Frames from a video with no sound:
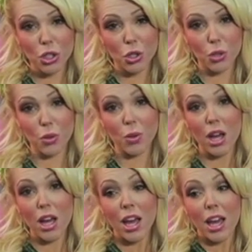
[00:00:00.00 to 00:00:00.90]
to
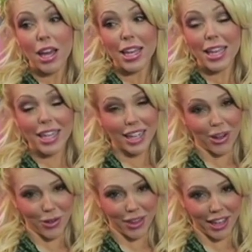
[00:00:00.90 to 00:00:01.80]
eat
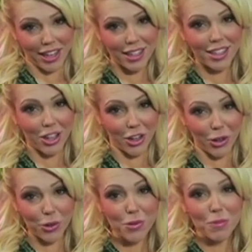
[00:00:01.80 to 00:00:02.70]
healthy, you
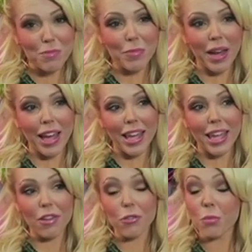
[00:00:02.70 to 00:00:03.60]
know,
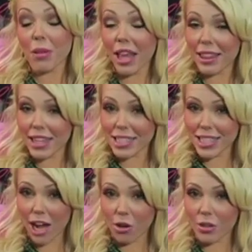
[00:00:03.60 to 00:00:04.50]
but if you plan
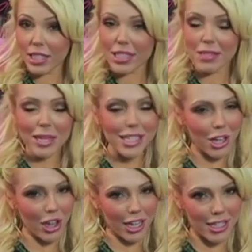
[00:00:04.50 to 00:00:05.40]
things out, it makes
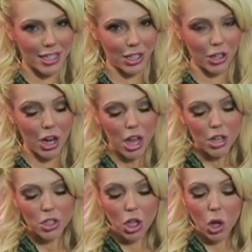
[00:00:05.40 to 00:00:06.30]
it a lot easier.
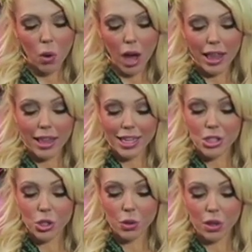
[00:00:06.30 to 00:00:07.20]
So I
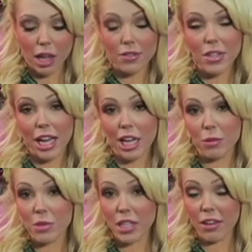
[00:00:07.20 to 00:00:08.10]
like to, a lot of
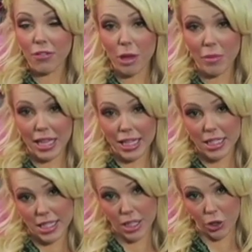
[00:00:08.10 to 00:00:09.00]
times, if I'm making
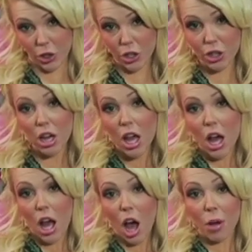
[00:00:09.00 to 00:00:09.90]
a dinner,
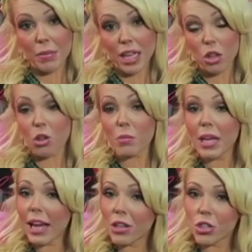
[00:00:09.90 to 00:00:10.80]
I'll make a little
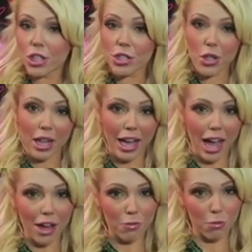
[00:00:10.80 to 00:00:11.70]
bit extra so that I
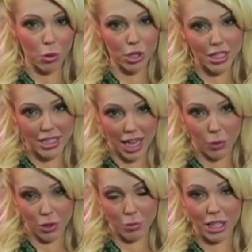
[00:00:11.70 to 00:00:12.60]
have more to take
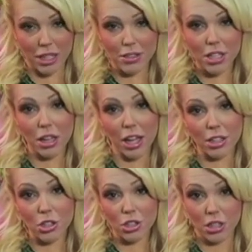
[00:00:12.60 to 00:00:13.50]
with me to
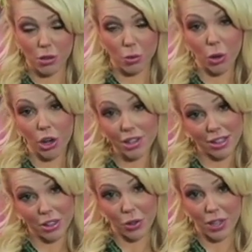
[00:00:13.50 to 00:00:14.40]
lunch, to work,
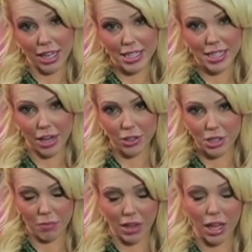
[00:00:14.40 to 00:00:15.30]
you know, the next day or
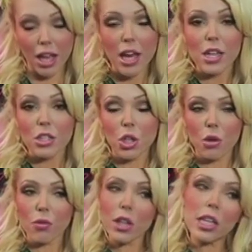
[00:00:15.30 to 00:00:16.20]
something.
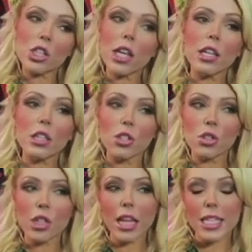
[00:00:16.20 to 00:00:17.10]
So for lunch, I
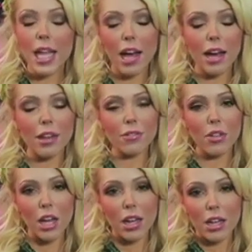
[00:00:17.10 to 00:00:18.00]
usually like to have
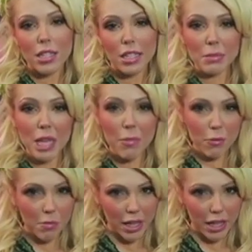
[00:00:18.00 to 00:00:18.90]
some type
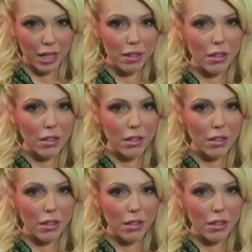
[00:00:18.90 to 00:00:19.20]
of meat,